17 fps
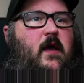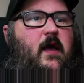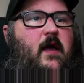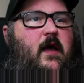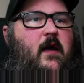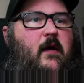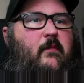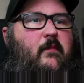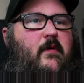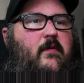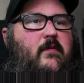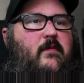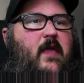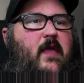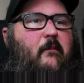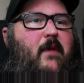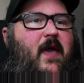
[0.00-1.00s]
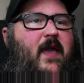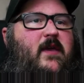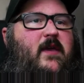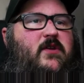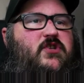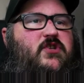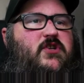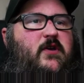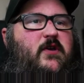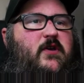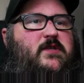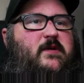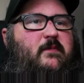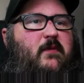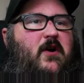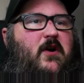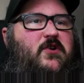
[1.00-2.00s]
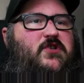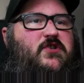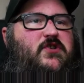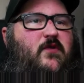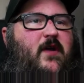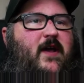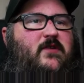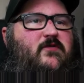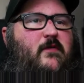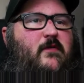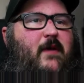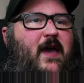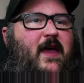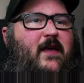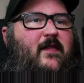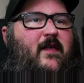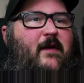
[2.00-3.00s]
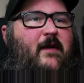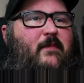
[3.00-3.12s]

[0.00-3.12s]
Now, Meg can show you some harsh, direct, dramatic light